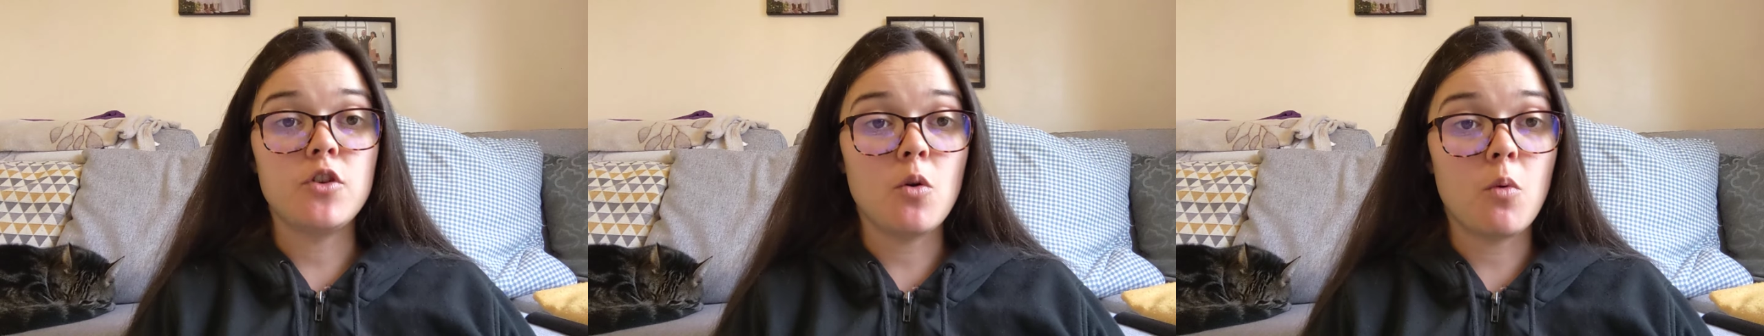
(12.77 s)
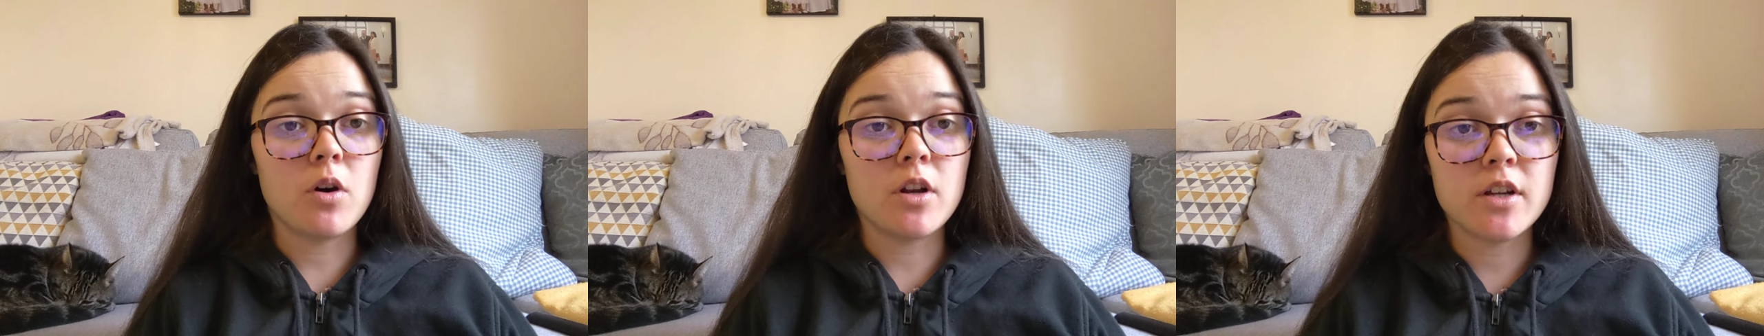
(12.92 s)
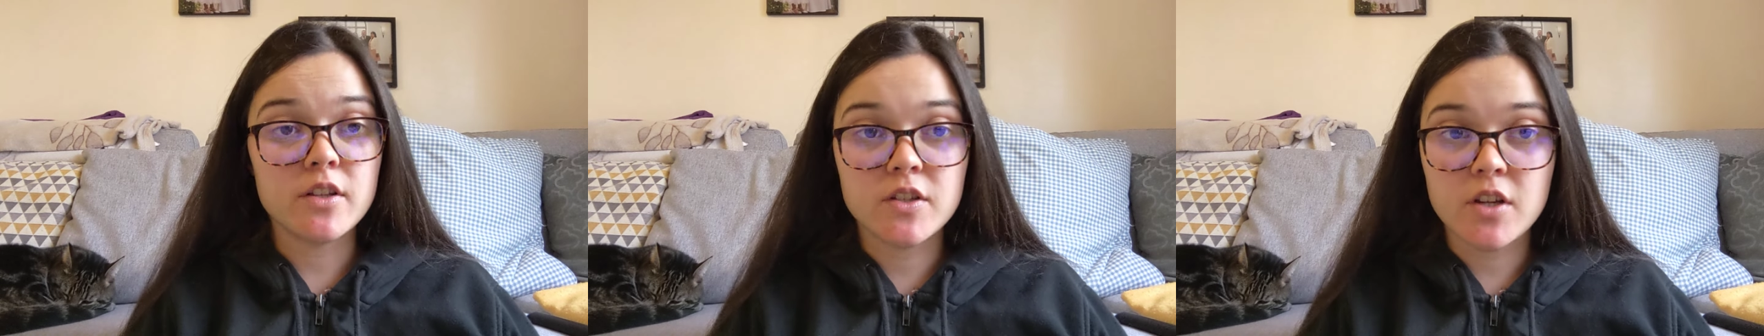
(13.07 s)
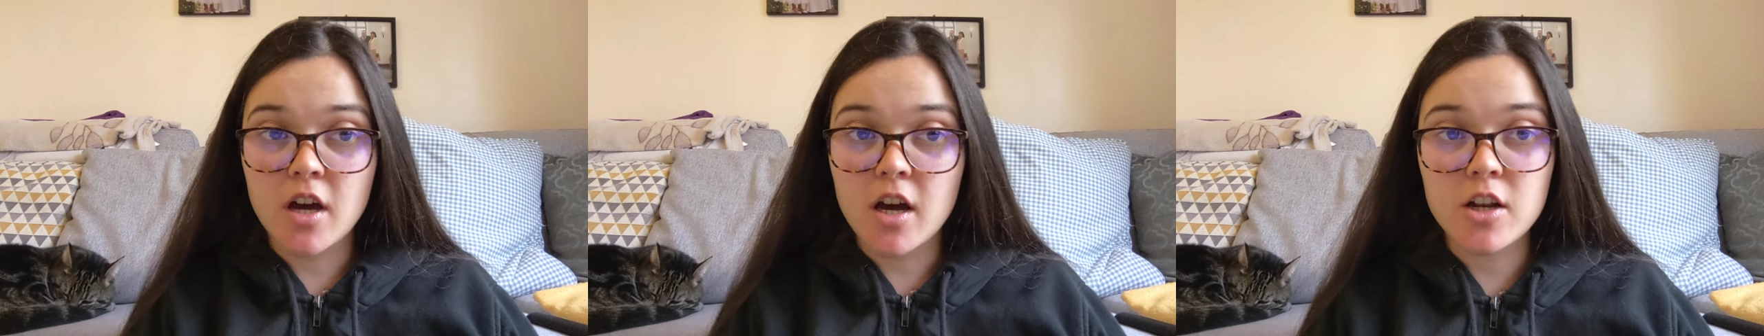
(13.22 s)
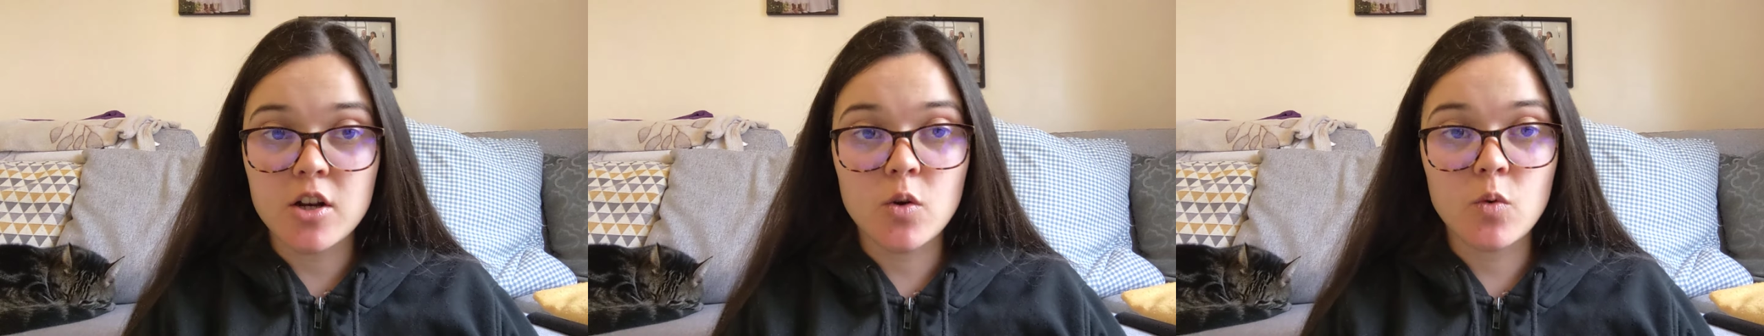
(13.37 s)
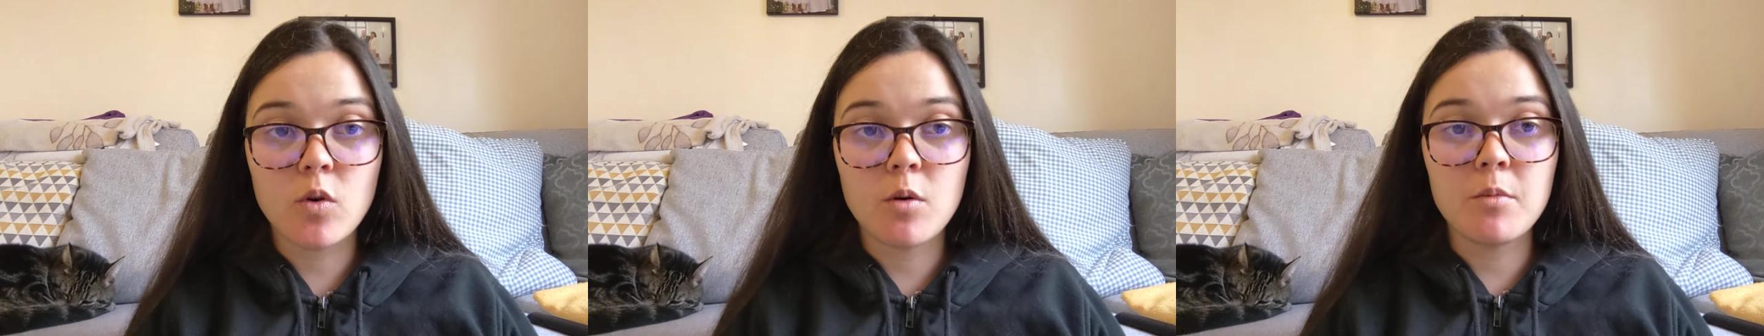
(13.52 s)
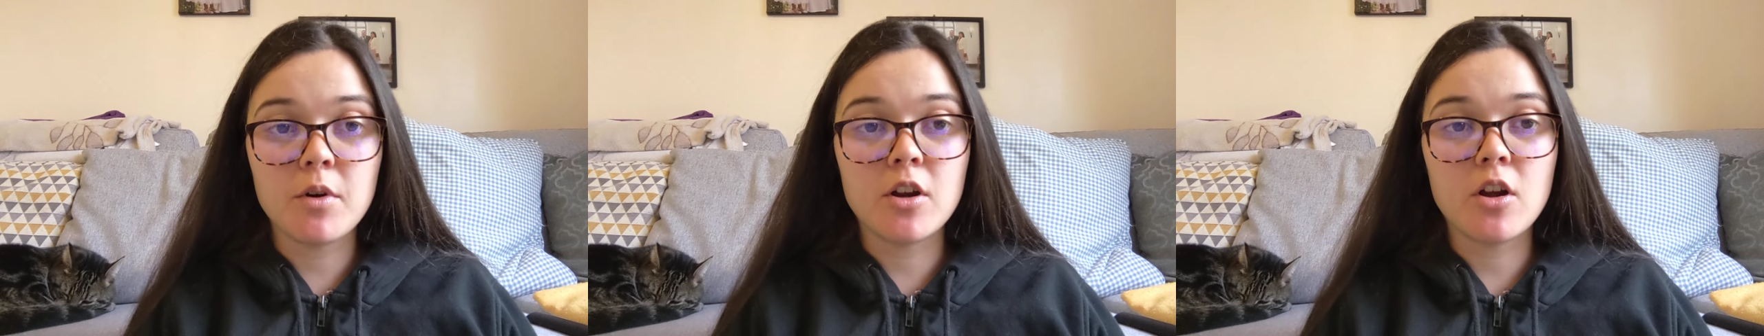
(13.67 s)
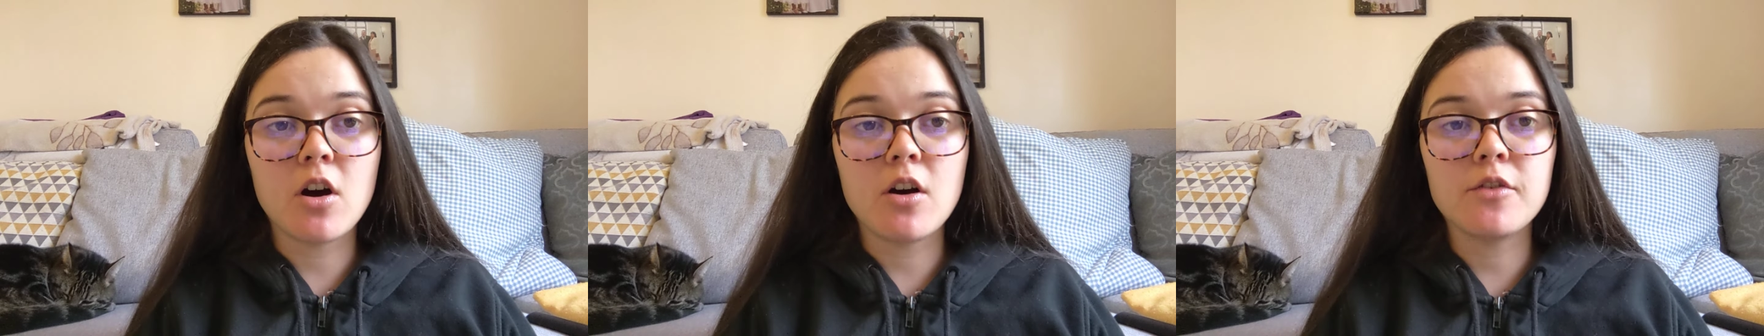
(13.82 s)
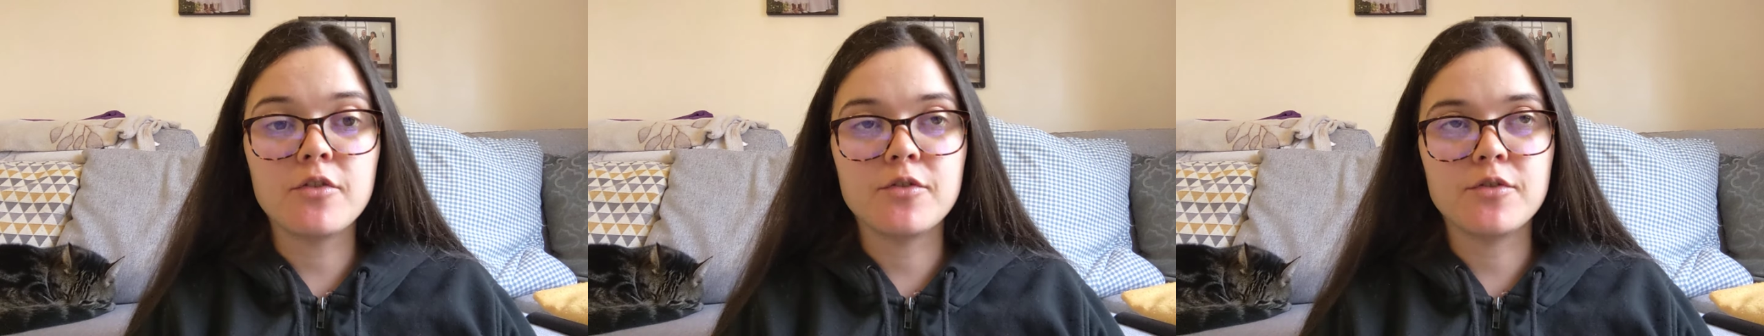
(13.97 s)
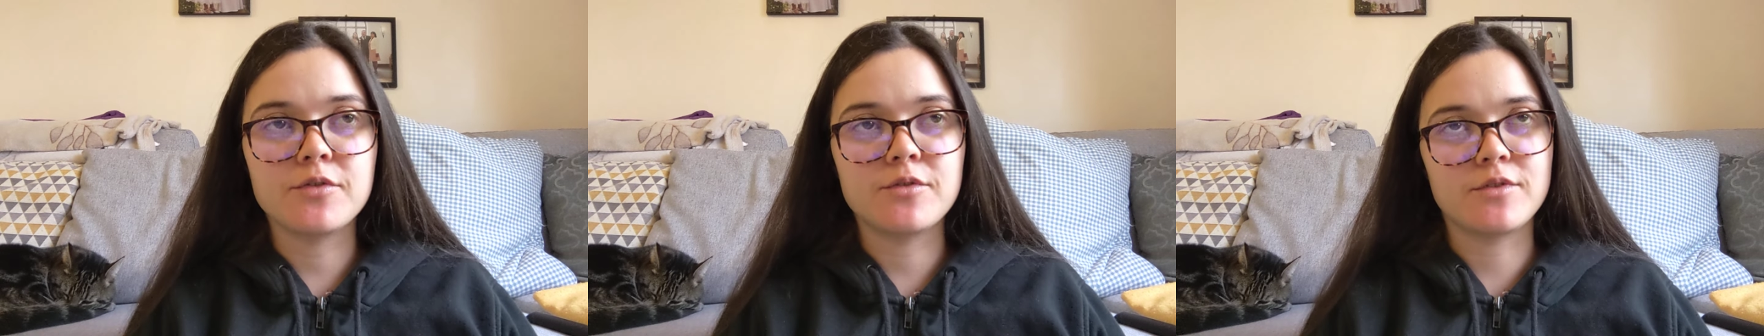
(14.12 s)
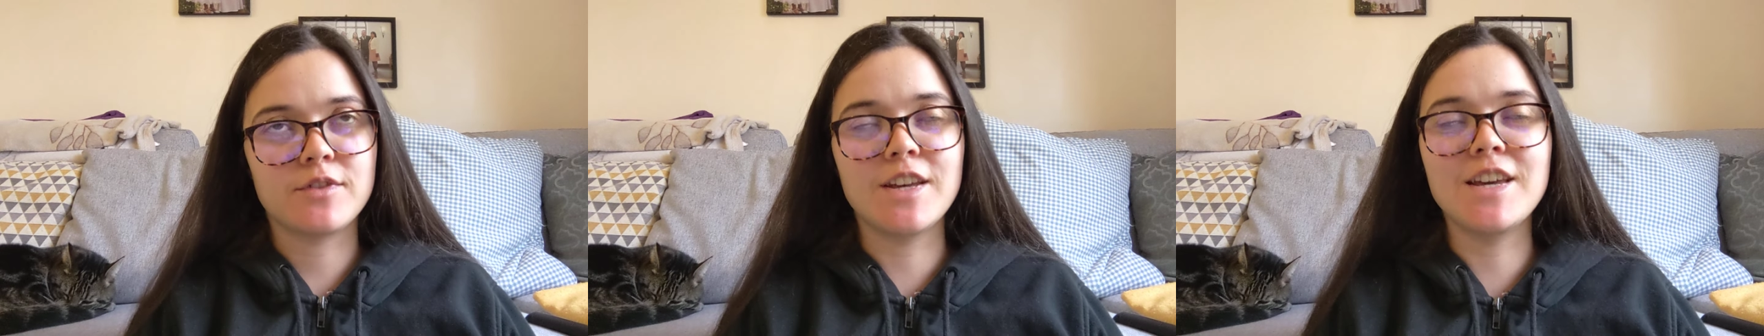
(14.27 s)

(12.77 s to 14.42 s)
you want to turn a woman off,